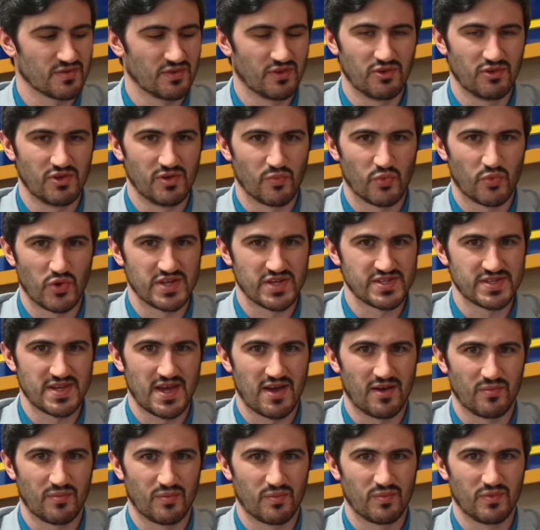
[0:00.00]
literally pressed
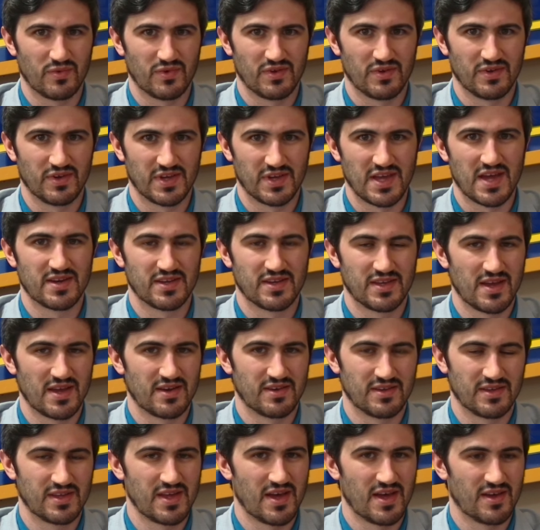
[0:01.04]
out again and
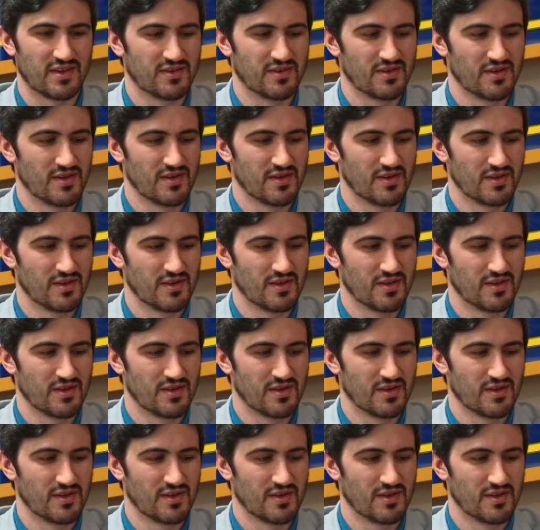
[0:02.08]
again and again